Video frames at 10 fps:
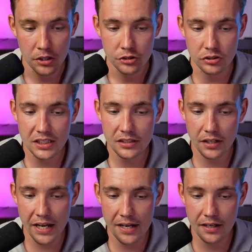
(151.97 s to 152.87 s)
So these are
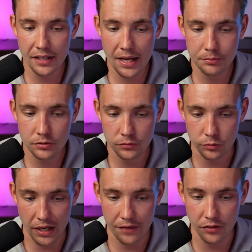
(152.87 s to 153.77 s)
the A I labs. So
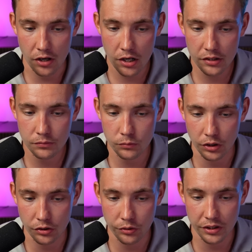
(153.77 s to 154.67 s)
we have the H U D, we
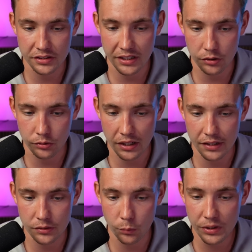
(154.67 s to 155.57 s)
can go in and take a look
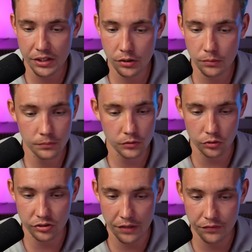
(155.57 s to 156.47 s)
at the video. They
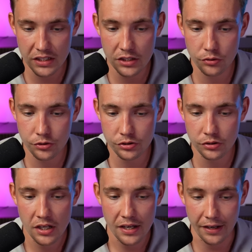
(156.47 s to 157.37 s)
also have
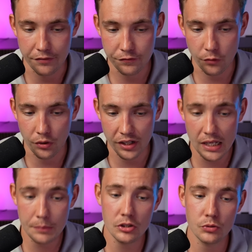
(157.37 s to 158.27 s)
denoiser, and for the
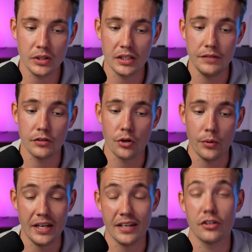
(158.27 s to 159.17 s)
image, we can even go
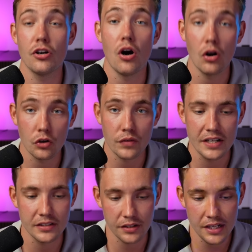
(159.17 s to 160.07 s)
in and
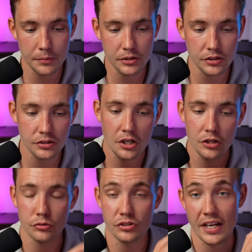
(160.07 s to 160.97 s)
colorize our images.
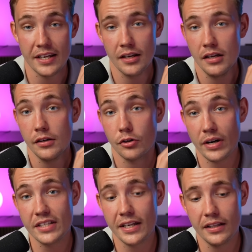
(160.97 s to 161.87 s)
So take
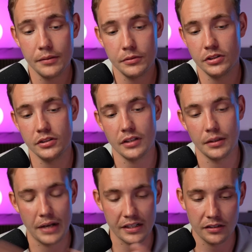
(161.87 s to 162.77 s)
grayscale images
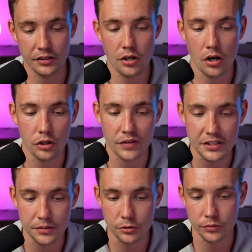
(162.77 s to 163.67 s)
and act like
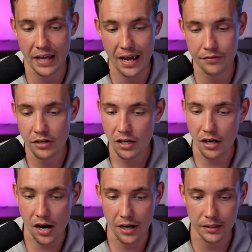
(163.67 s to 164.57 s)
colorize them. So we have
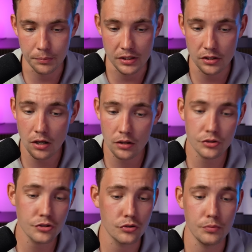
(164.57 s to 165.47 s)
R G B
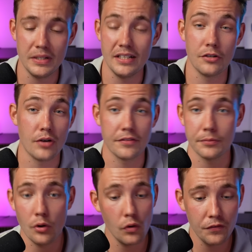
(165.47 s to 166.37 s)
colors. Could be that you have
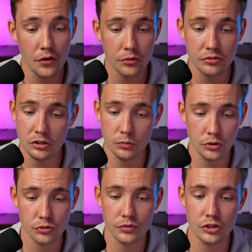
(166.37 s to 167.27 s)
some old photos that you
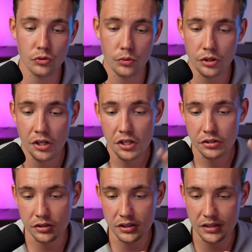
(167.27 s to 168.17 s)
want to restore.
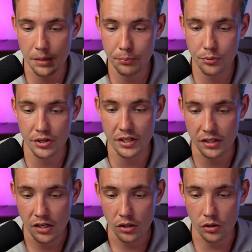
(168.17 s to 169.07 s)
So this is a
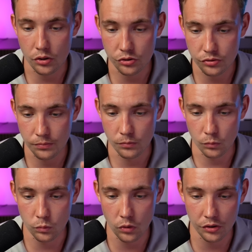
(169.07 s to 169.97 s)
pretty awesome
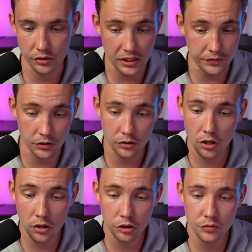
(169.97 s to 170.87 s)
one. Even
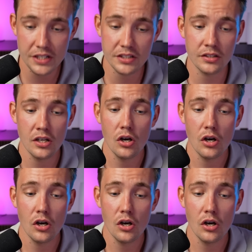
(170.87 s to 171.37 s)
color correction,